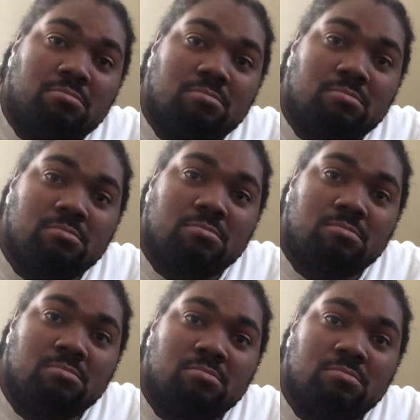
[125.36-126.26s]

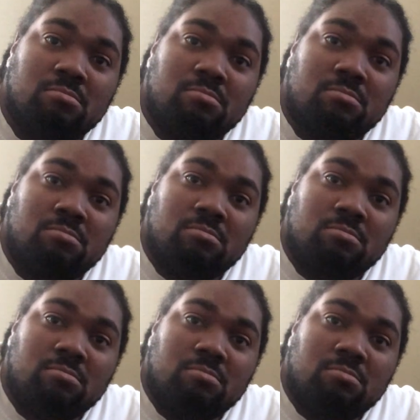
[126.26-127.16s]

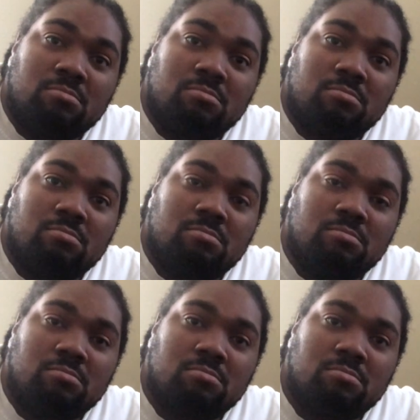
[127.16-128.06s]

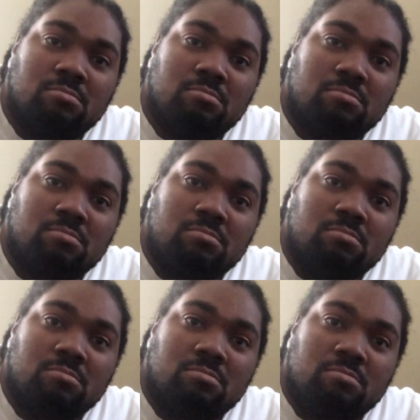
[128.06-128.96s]

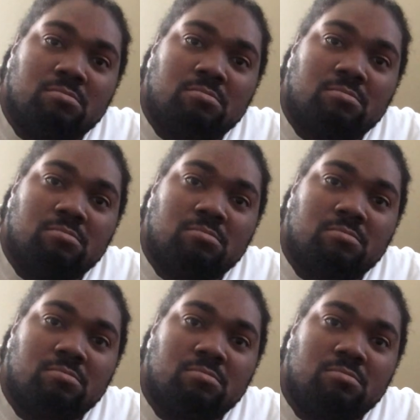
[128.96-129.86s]

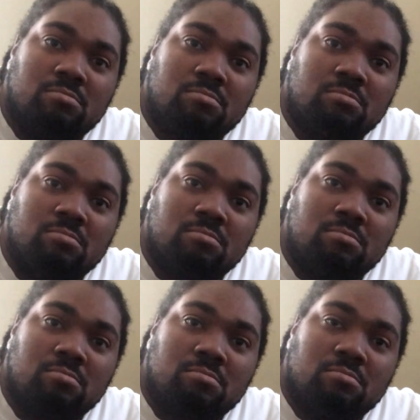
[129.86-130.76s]

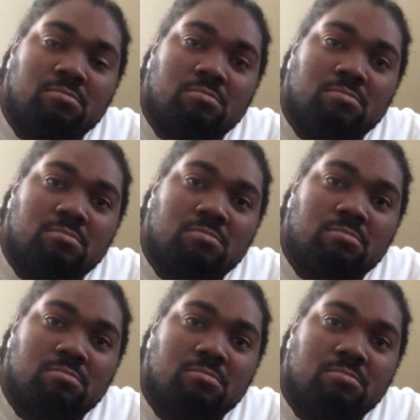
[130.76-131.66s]

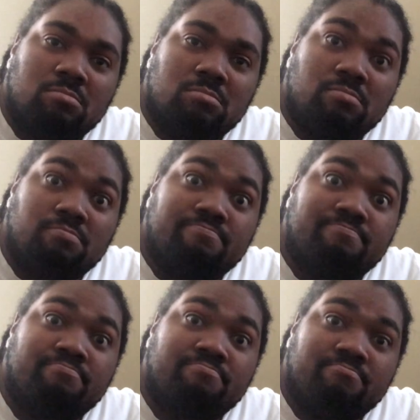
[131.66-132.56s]

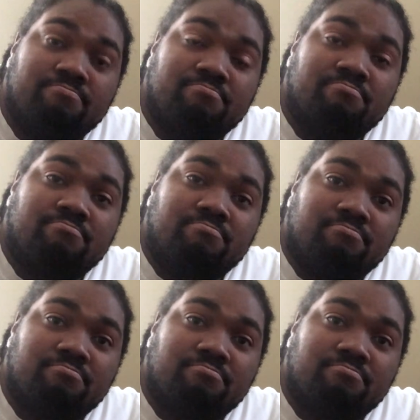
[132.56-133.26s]
No words are spoken by the person on screen.